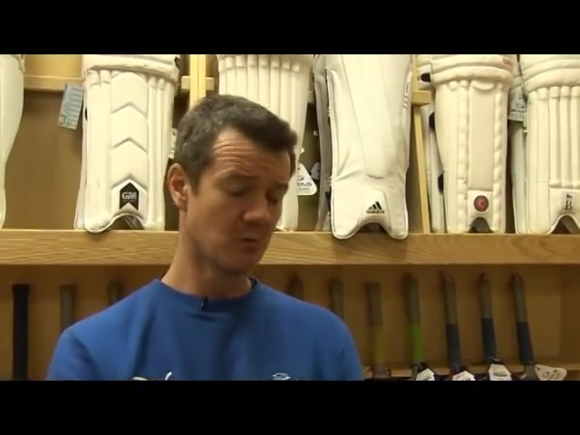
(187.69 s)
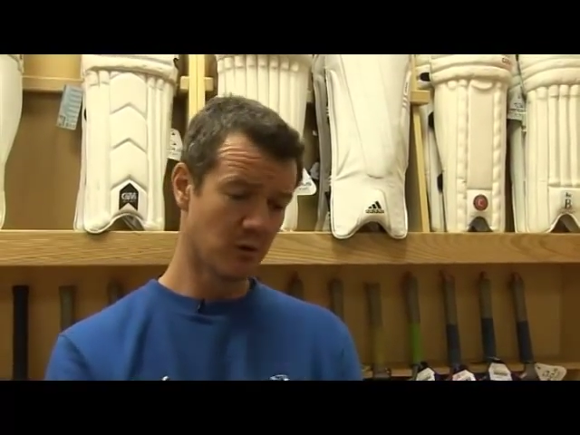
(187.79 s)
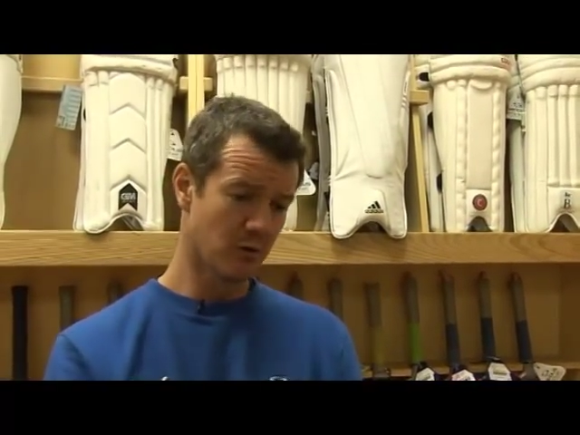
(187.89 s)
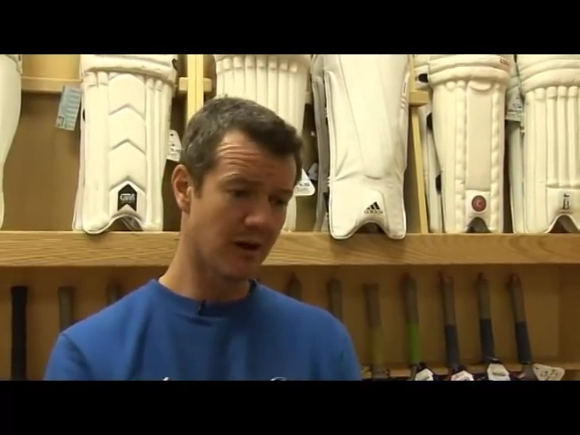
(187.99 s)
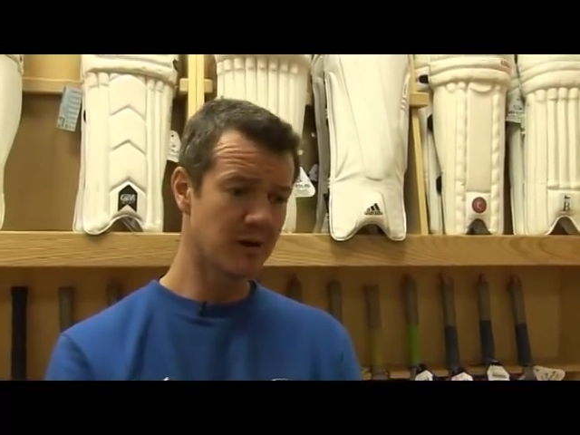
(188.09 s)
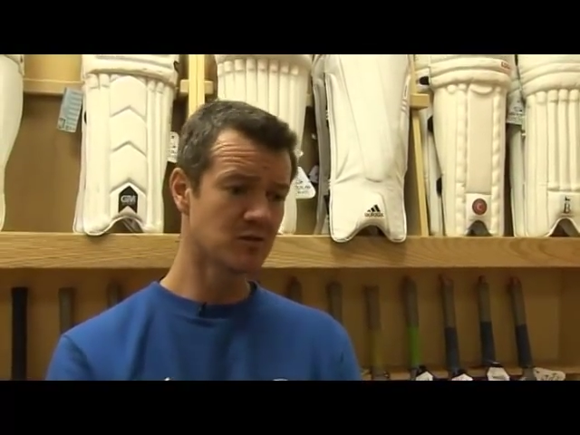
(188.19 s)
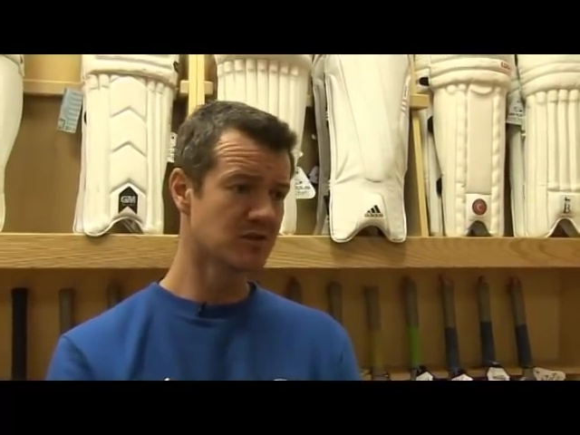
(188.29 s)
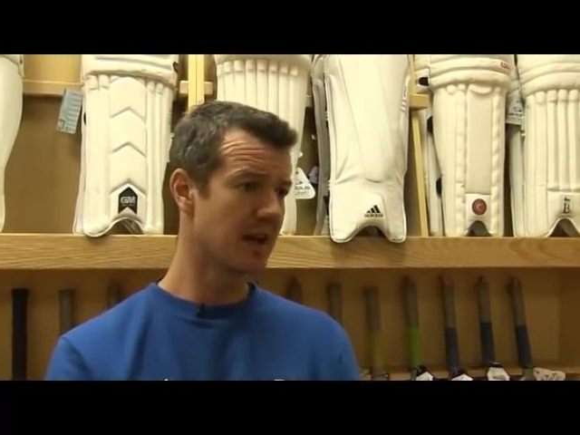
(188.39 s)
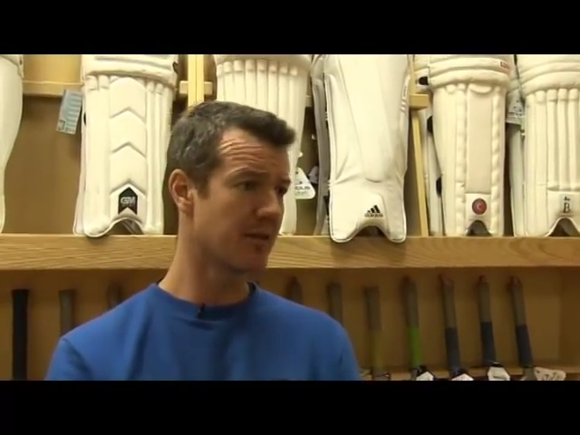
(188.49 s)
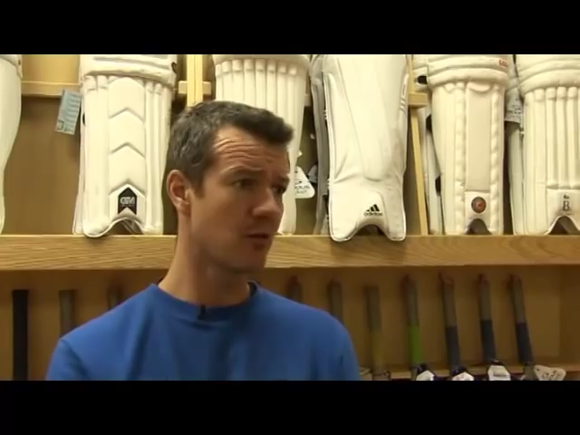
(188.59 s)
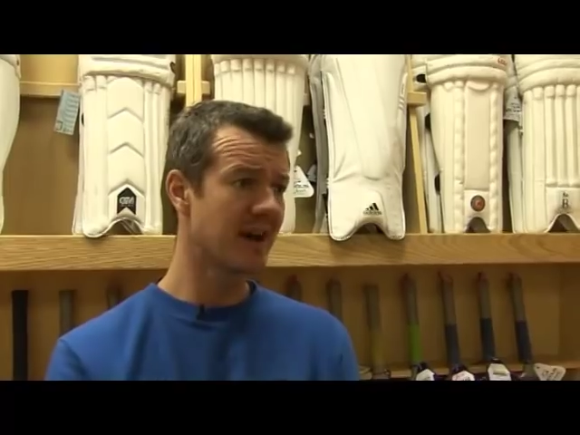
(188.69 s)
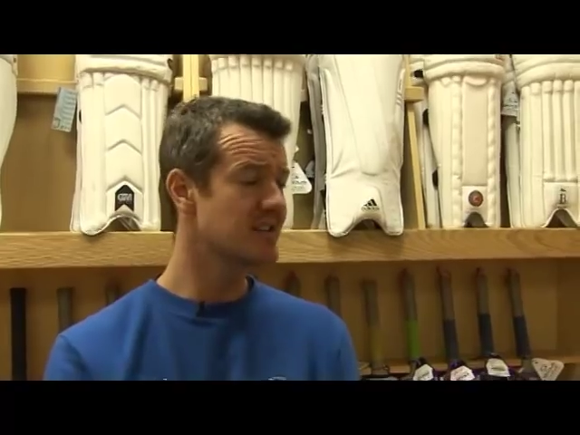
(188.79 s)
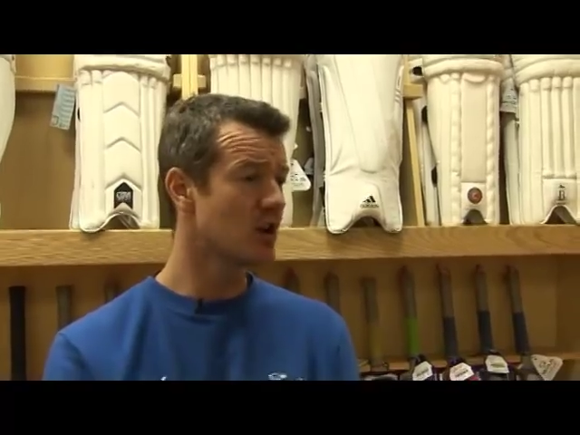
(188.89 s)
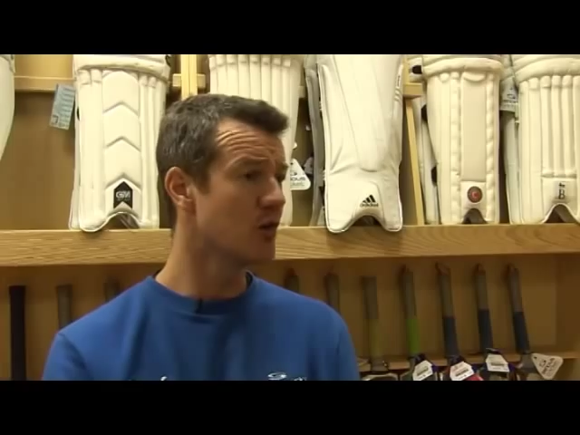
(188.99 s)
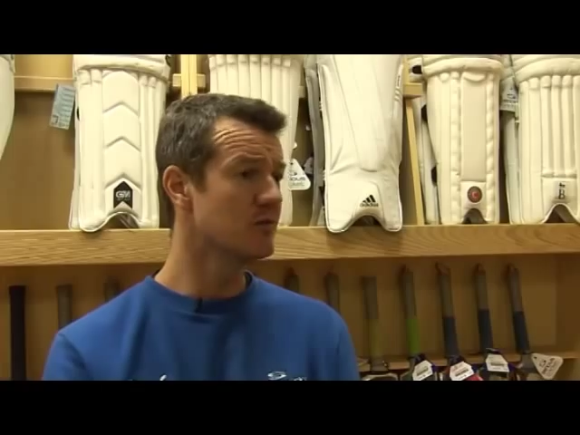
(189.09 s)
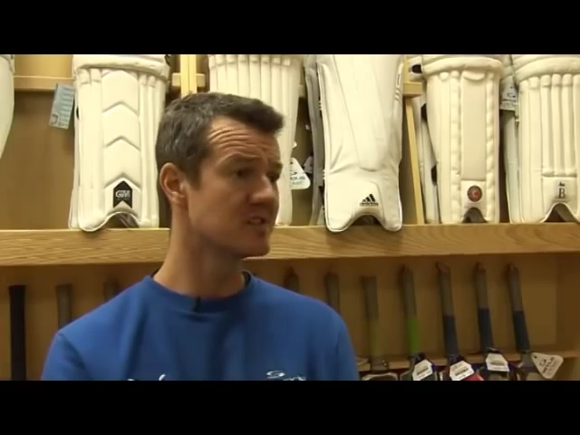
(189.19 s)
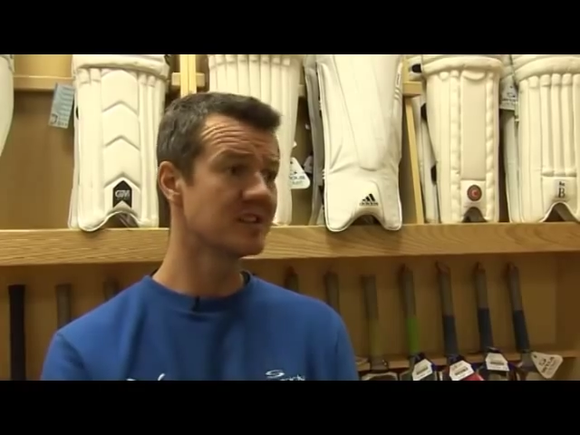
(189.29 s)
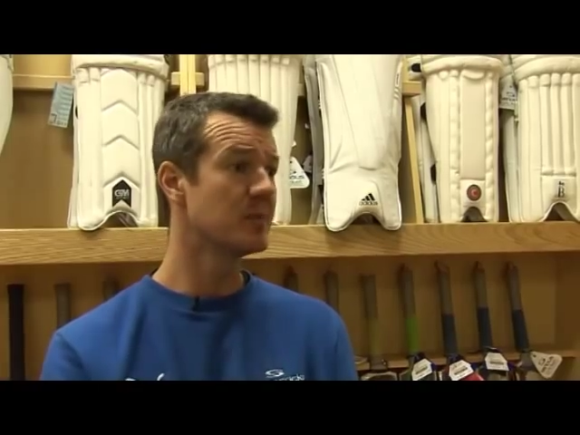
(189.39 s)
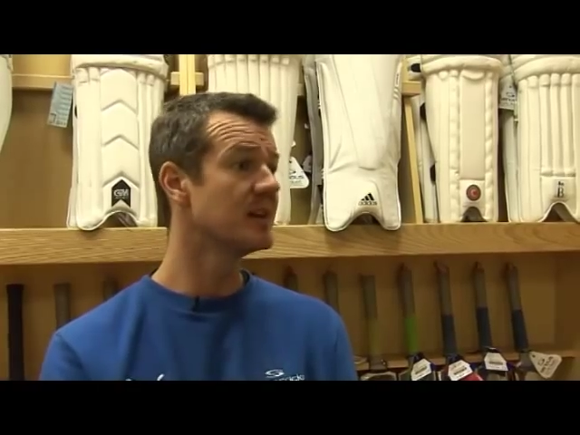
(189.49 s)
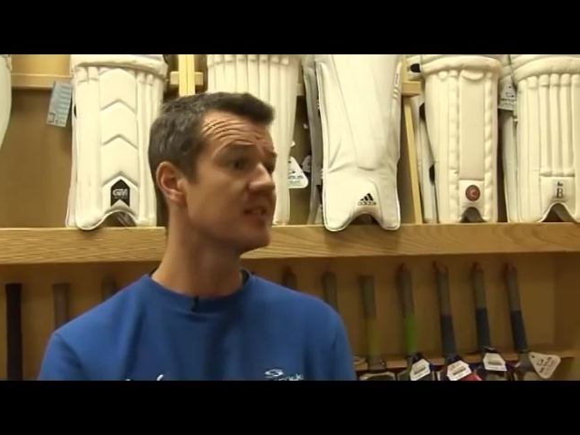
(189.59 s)
We were able to get through 8 overs in
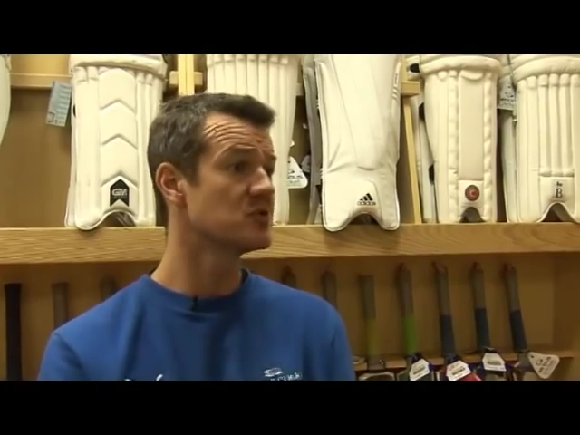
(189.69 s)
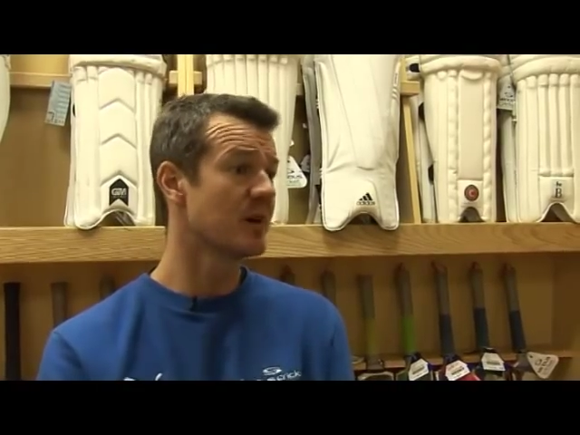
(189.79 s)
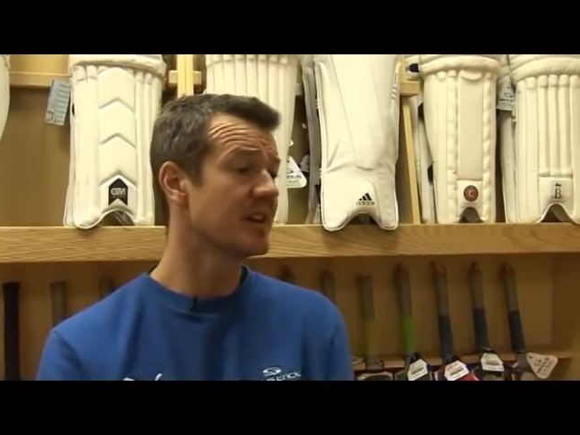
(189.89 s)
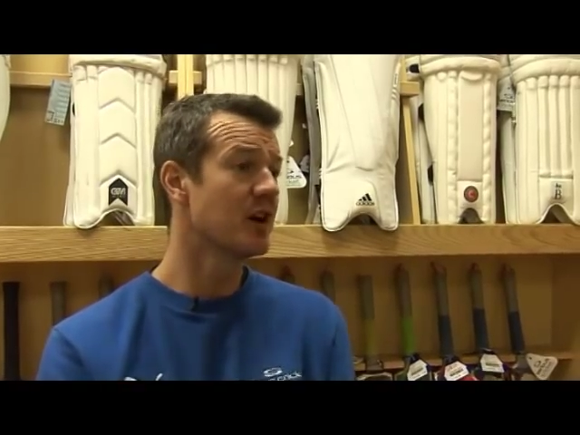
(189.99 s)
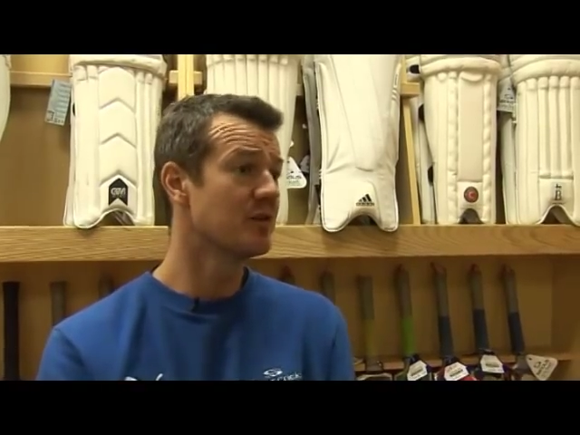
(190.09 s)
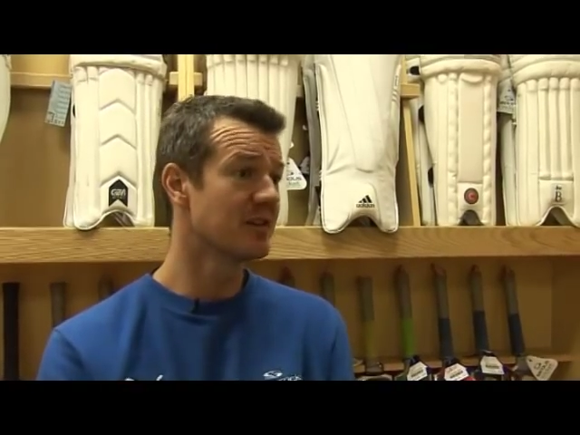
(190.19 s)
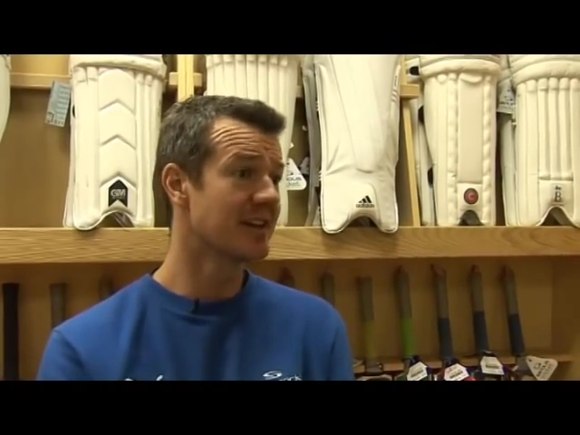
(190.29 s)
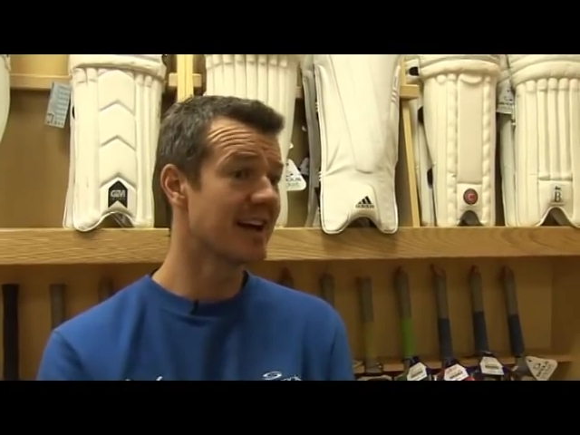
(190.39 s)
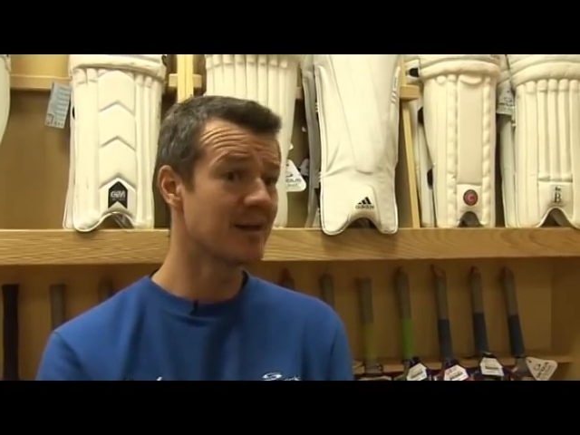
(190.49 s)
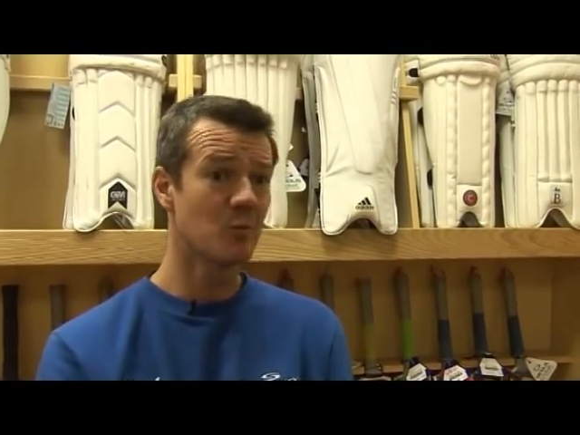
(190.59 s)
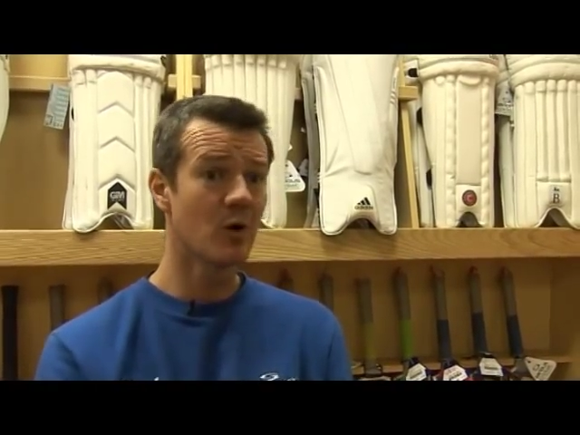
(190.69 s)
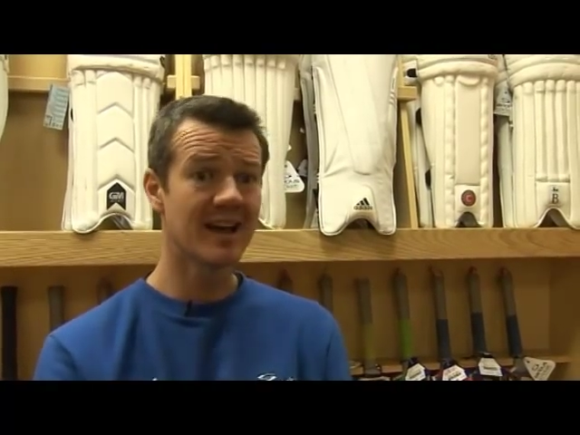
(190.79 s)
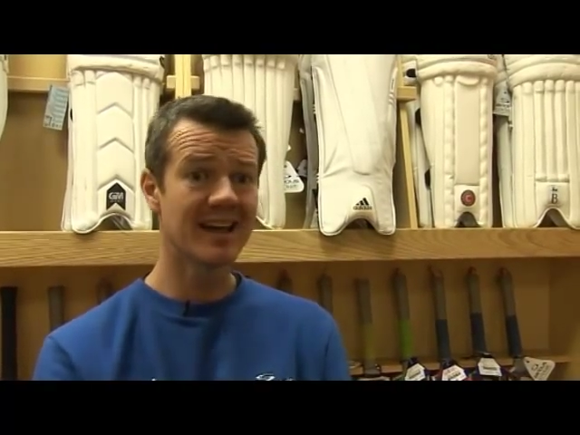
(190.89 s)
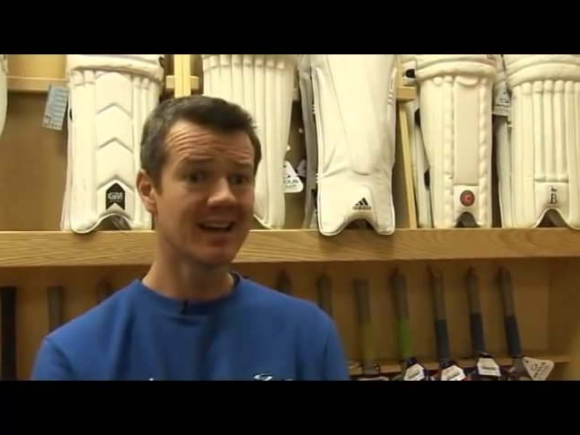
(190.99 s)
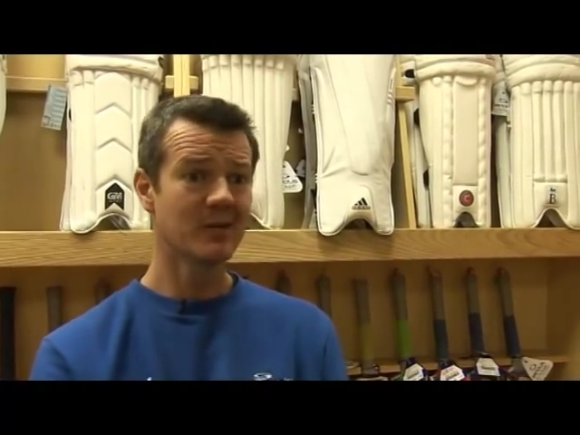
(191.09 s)
the middle of the 20-over game where